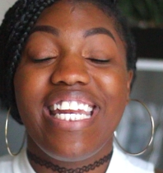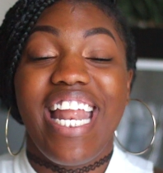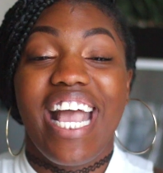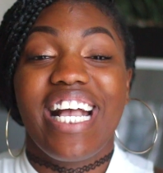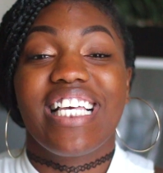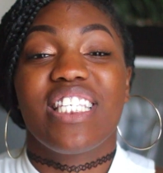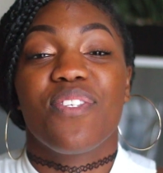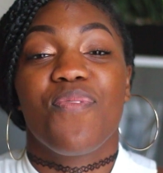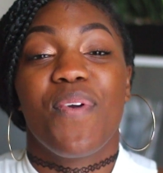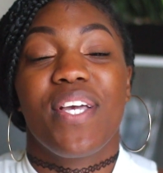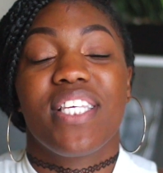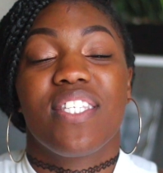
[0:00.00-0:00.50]

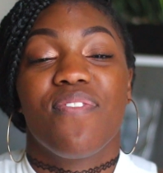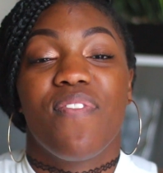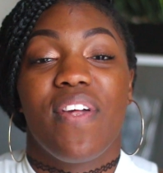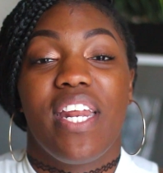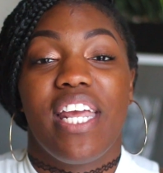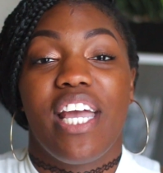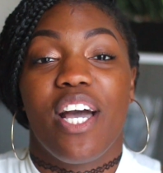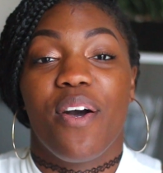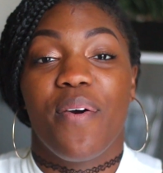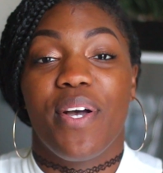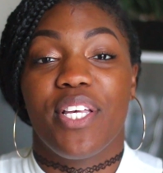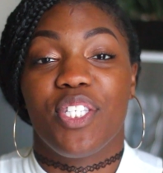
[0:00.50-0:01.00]
Next week's
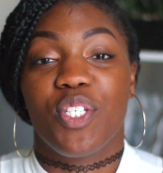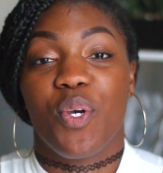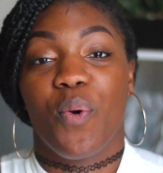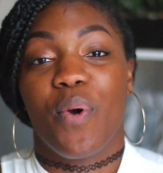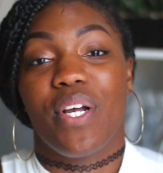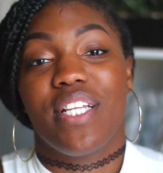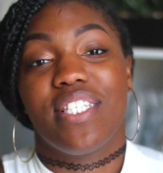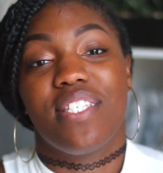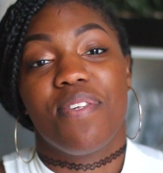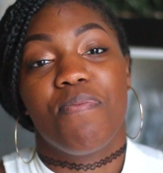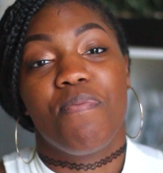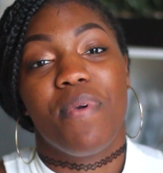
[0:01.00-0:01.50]
video is
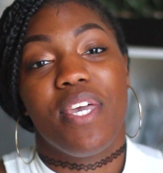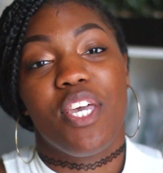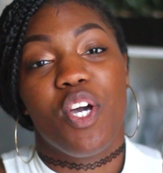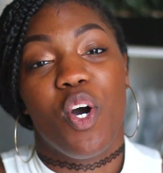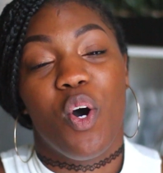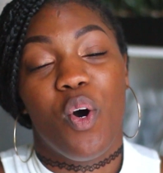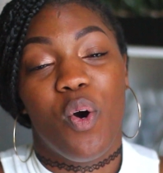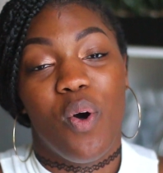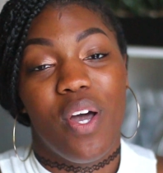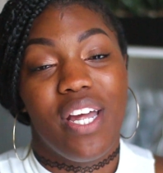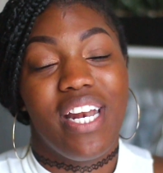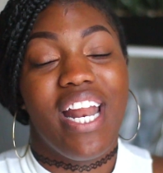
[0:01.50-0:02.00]
going to be
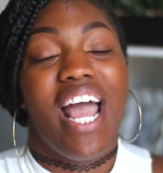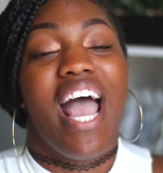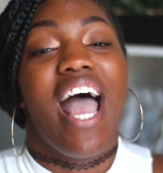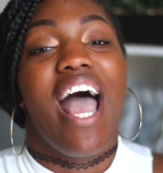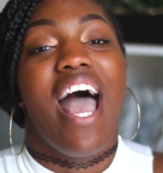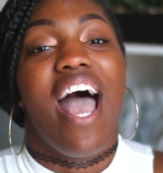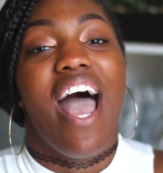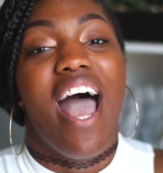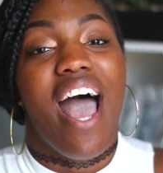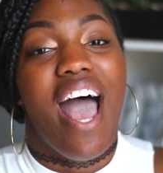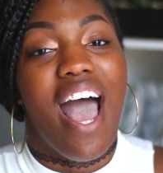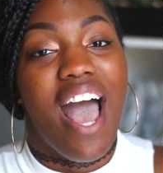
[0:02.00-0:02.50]
on
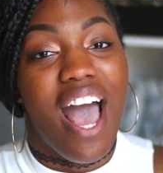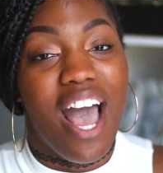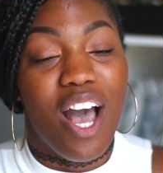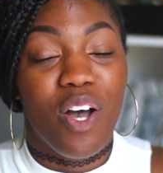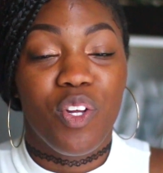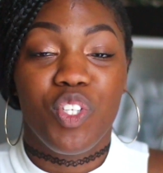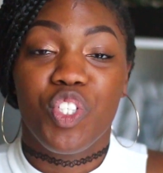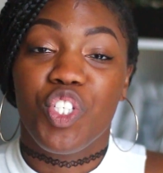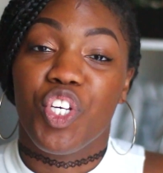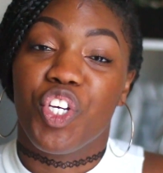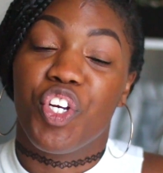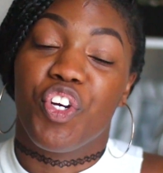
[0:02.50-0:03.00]

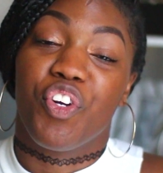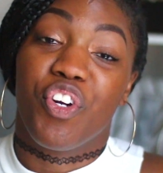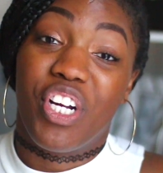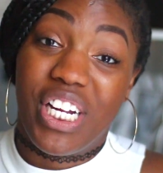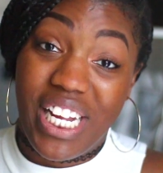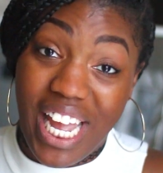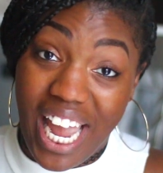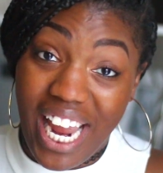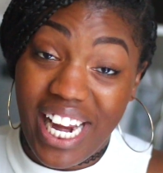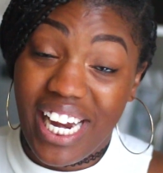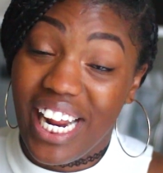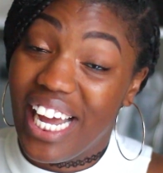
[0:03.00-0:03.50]
how to
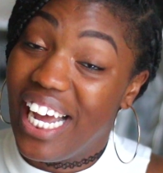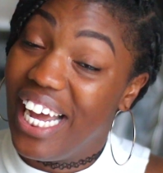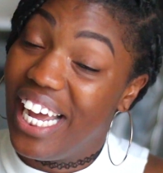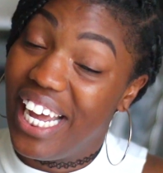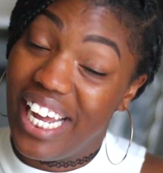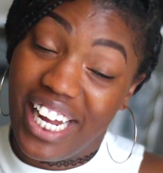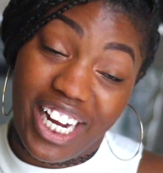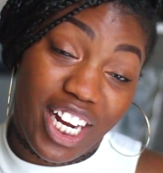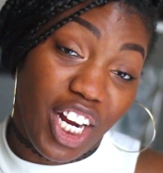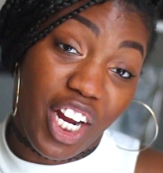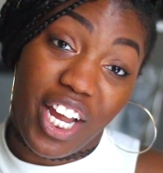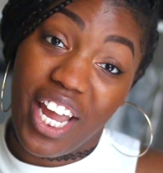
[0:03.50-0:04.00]
create a
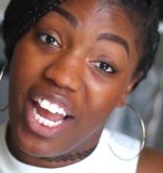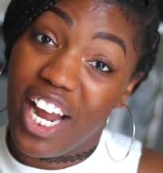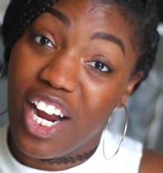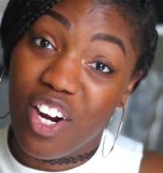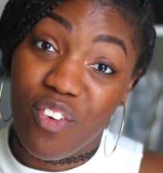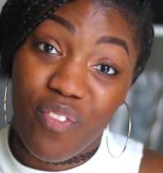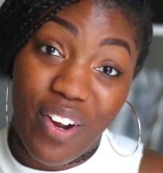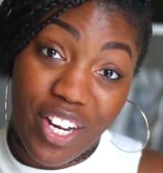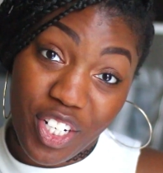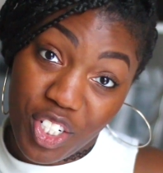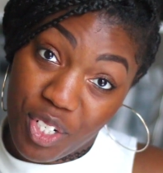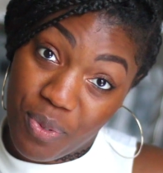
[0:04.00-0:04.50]
hair
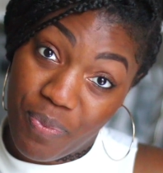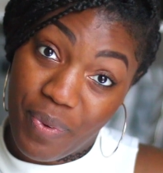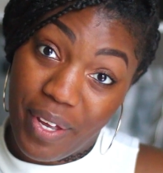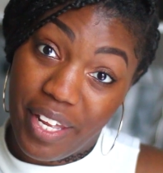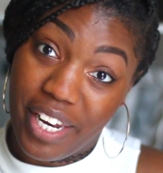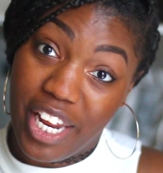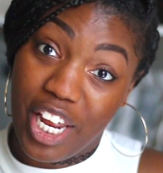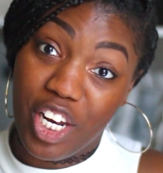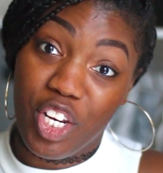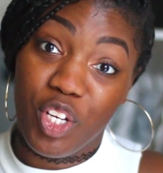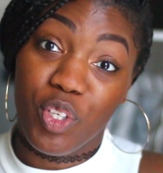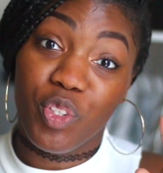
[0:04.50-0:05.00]
care
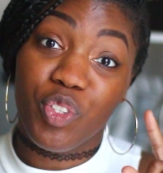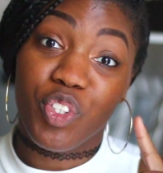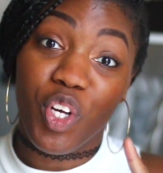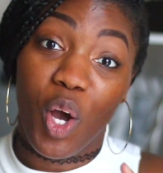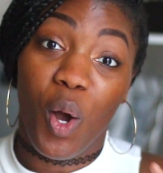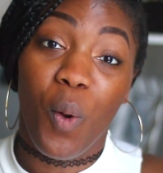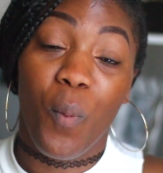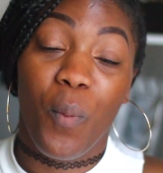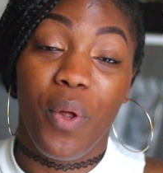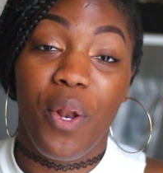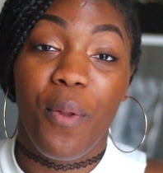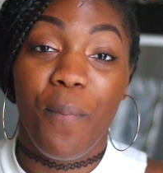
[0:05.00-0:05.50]
regimen, and you
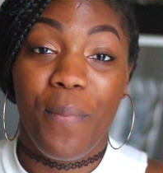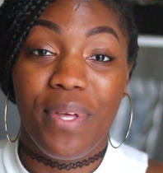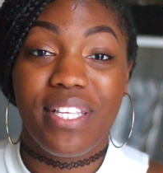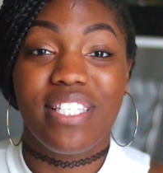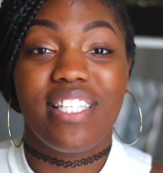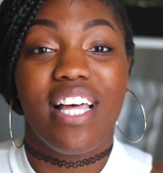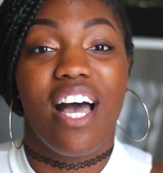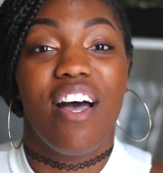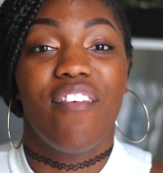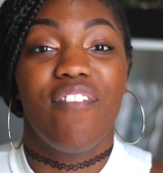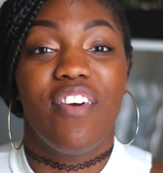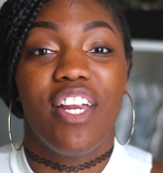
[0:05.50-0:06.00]
don't want to miss
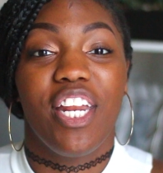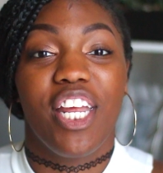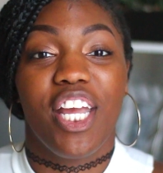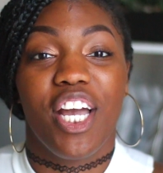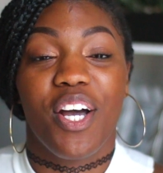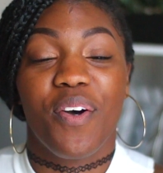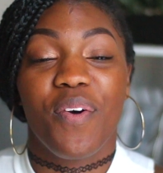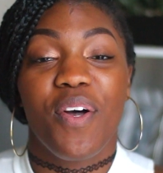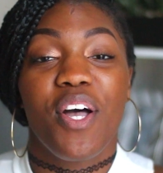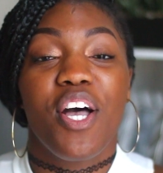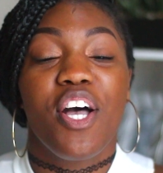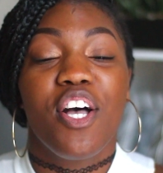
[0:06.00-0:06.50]
that
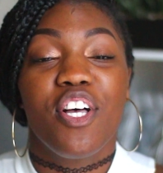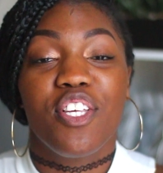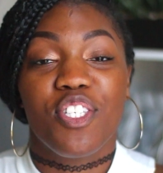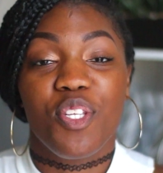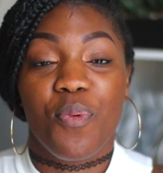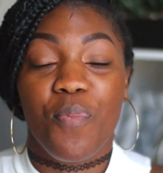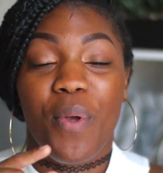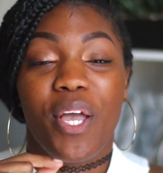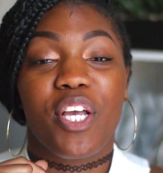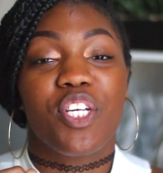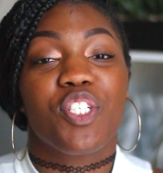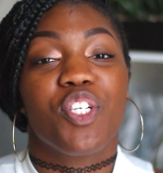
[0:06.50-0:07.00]
video.
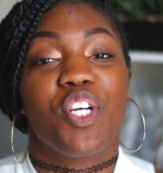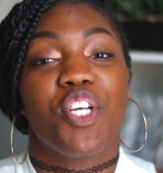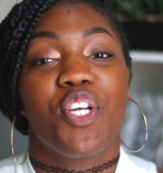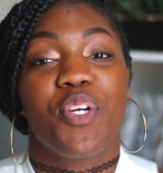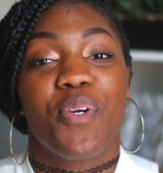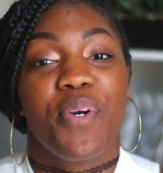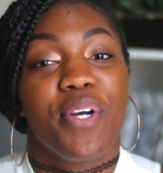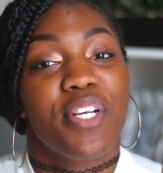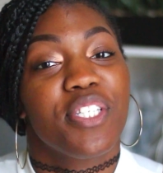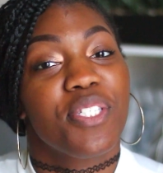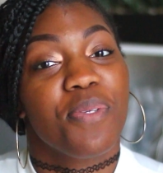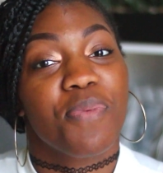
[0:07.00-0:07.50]
So make sure
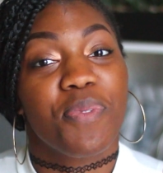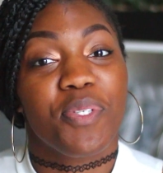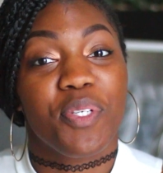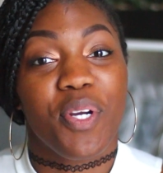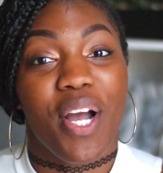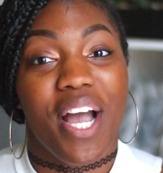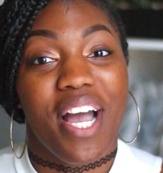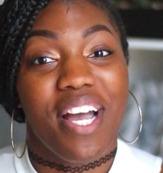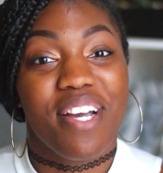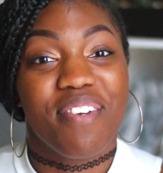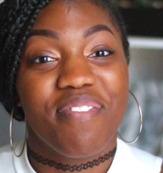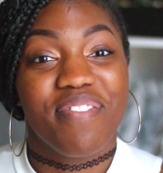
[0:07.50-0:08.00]
you are
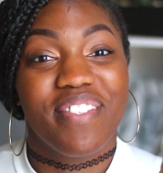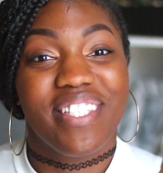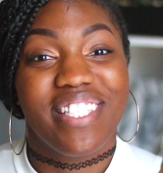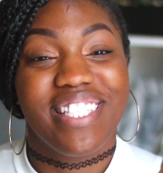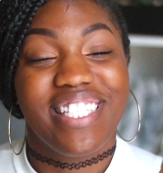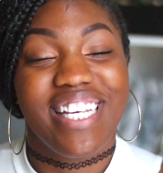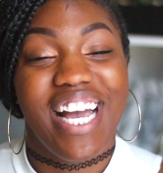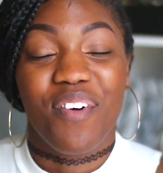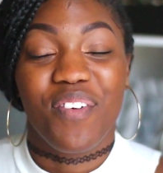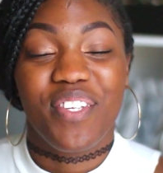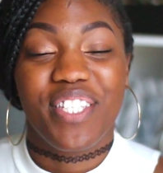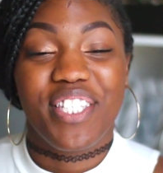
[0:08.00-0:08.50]
subscribed.
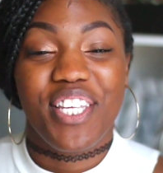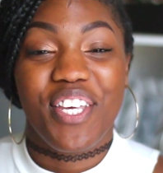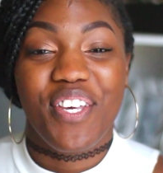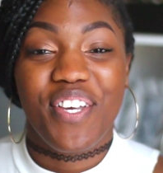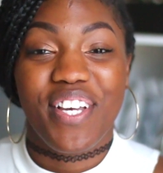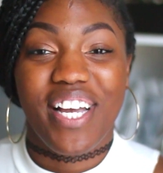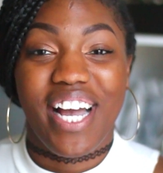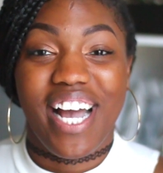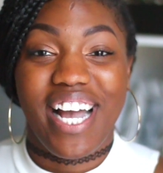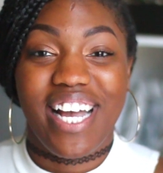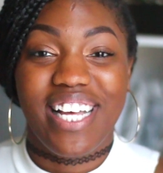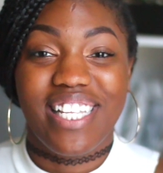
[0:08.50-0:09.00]
I will see
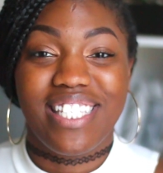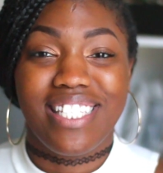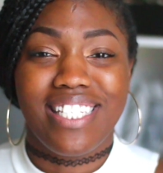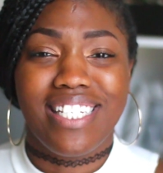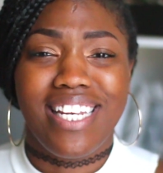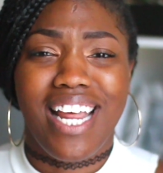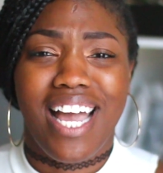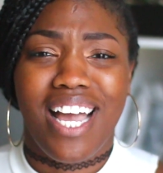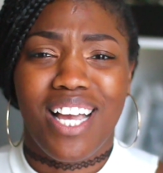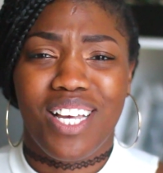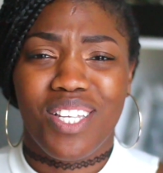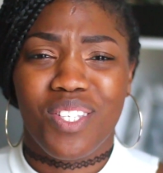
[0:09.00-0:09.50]
you guys
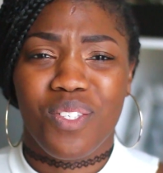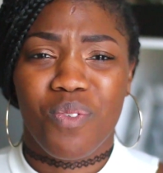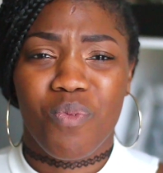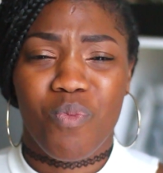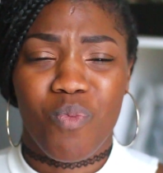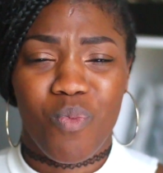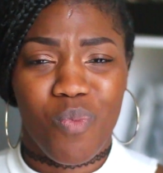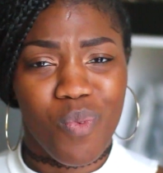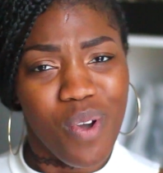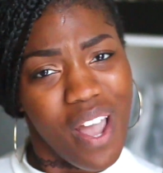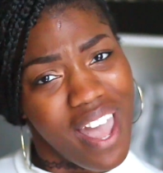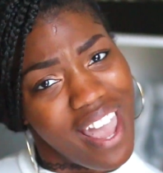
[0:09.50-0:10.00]
next
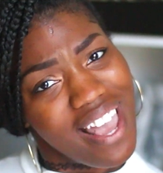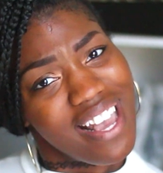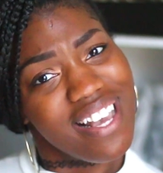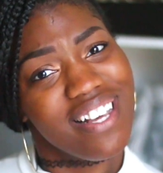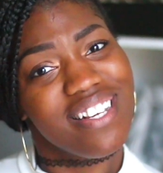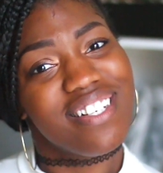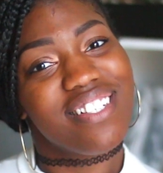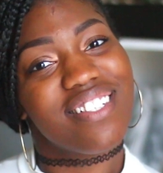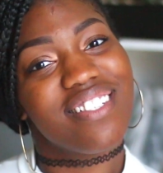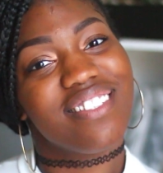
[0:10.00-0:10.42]
week.